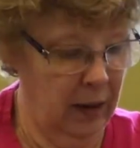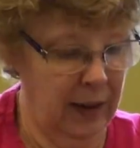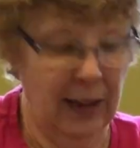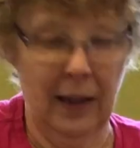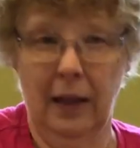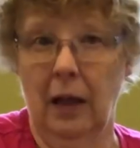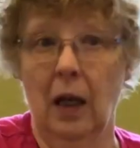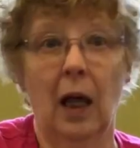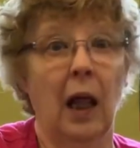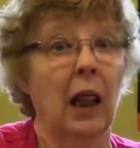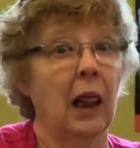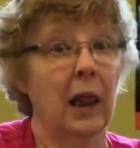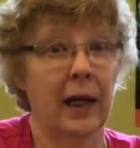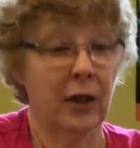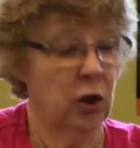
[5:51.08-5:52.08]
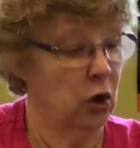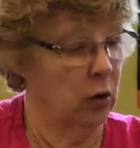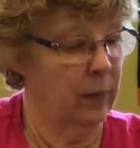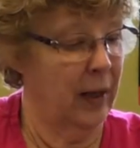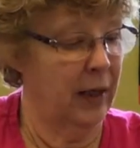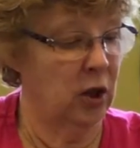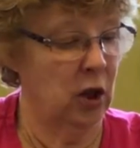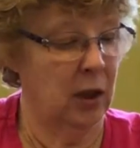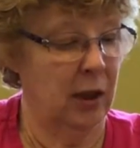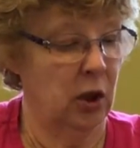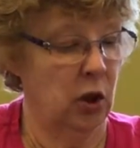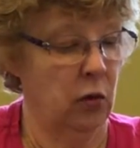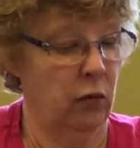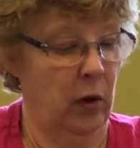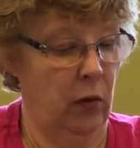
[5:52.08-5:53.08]
again, let your
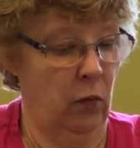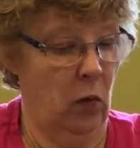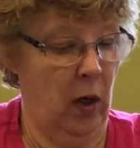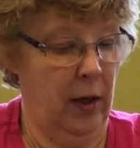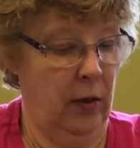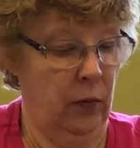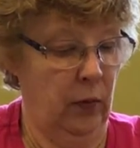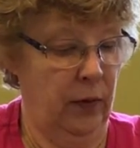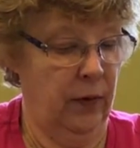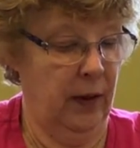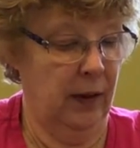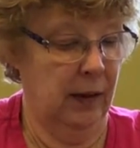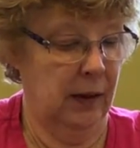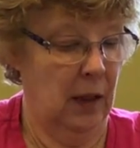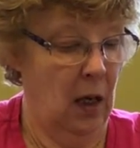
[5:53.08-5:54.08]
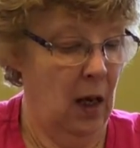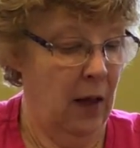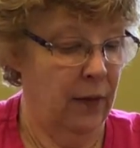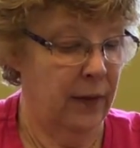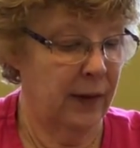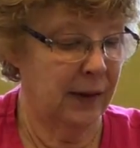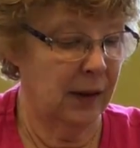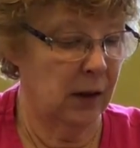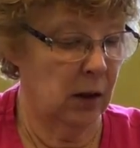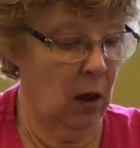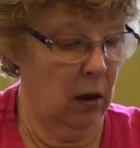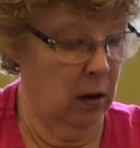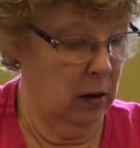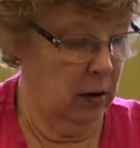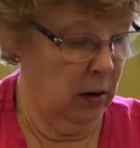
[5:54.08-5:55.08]
imagination run wild with this. This is
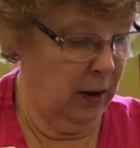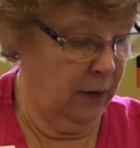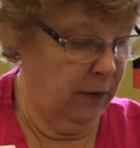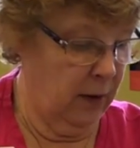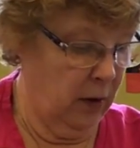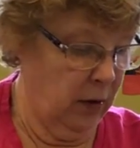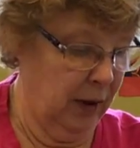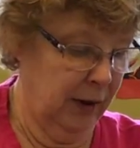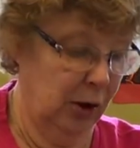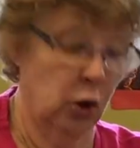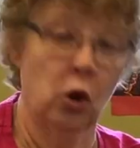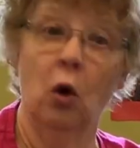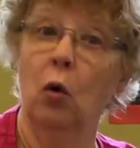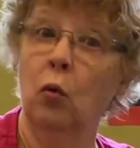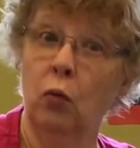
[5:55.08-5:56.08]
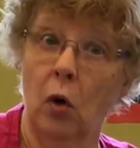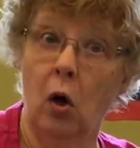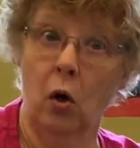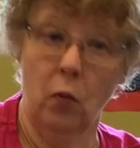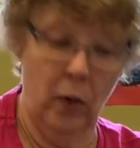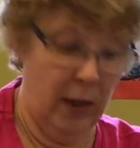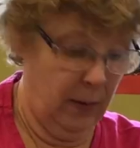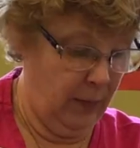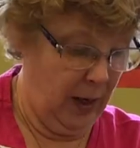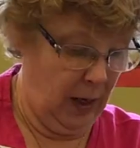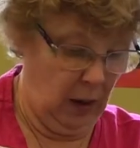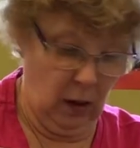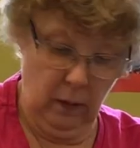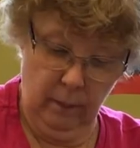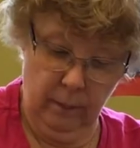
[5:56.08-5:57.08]
art that there is no wrong way to
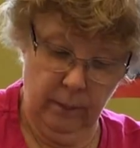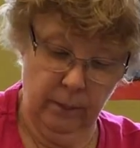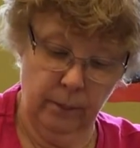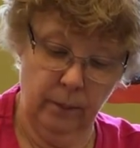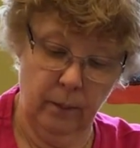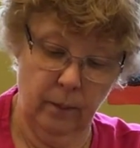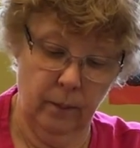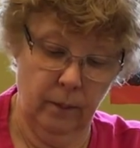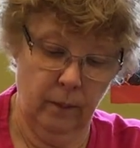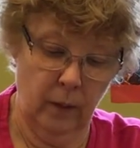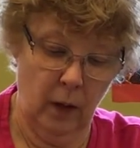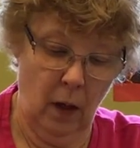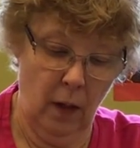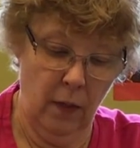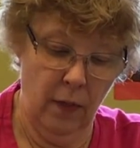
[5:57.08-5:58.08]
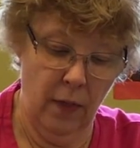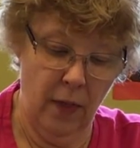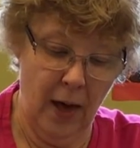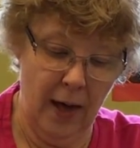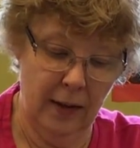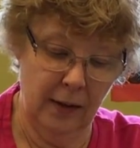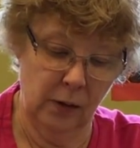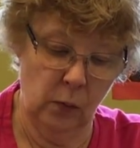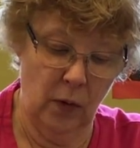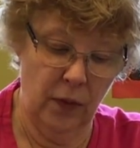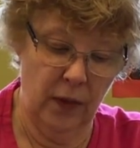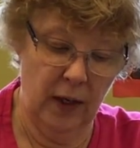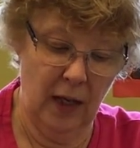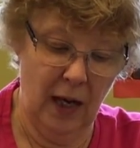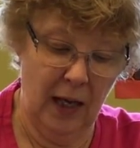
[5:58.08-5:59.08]
make. That is one
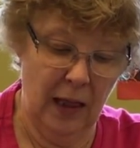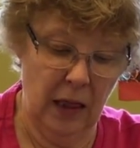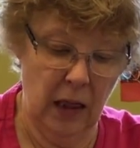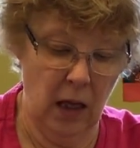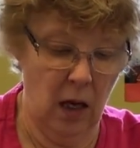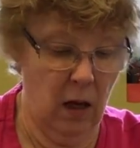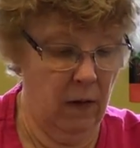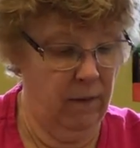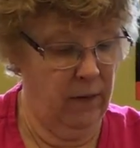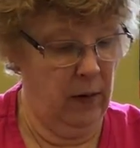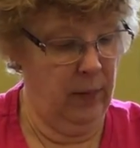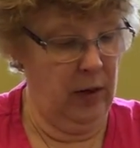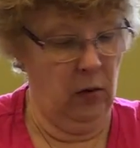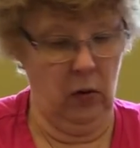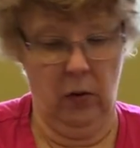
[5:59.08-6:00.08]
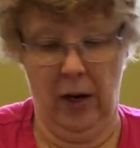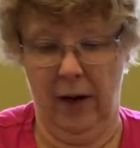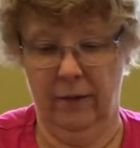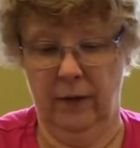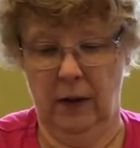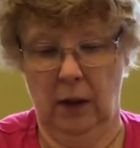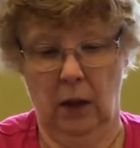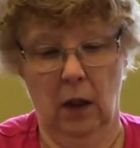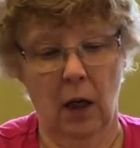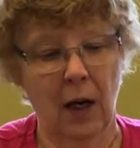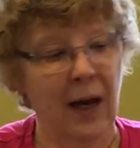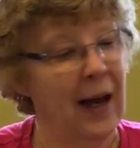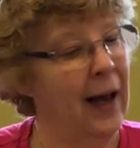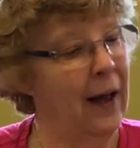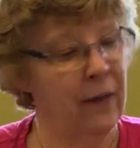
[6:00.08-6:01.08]
thing I love about crafting.
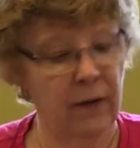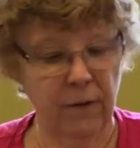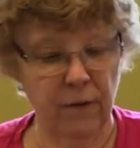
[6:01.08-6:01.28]
And